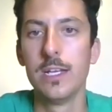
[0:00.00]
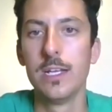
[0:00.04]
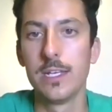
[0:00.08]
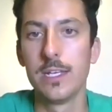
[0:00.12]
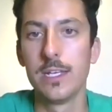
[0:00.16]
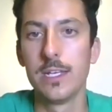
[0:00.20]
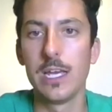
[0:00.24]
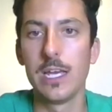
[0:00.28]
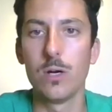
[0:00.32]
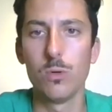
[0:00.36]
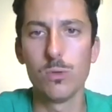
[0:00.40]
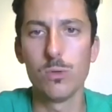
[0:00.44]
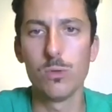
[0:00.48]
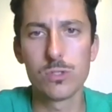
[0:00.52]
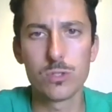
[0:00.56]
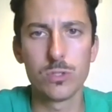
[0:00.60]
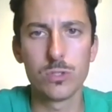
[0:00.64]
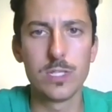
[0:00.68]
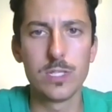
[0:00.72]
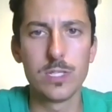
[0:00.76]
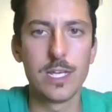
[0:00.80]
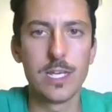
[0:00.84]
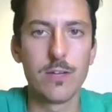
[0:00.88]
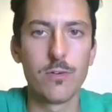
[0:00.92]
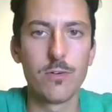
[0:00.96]
the
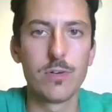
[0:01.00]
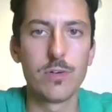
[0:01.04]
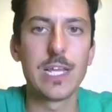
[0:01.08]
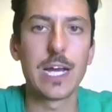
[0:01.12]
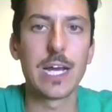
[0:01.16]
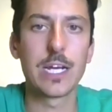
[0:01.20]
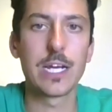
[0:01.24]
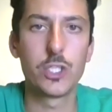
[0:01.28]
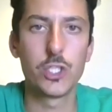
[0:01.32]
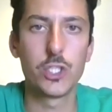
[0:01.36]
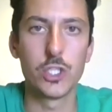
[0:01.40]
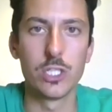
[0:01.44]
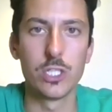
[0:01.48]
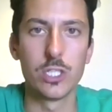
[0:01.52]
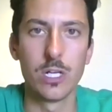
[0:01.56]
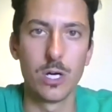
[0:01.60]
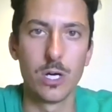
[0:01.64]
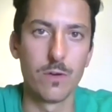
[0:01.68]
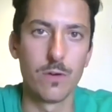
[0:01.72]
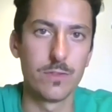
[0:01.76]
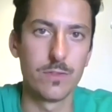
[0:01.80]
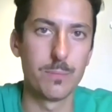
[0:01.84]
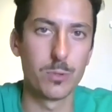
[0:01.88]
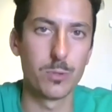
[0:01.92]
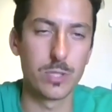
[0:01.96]
reduction
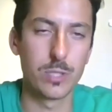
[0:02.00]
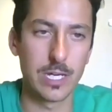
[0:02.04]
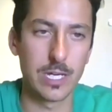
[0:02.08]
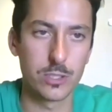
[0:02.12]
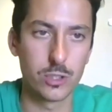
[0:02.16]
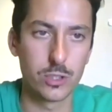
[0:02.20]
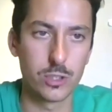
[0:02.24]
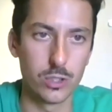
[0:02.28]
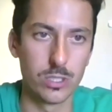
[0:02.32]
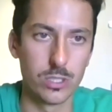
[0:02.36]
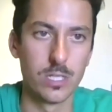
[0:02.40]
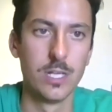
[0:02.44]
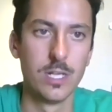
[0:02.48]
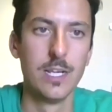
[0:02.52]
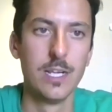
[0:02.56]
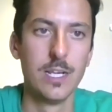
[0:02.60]
of the production.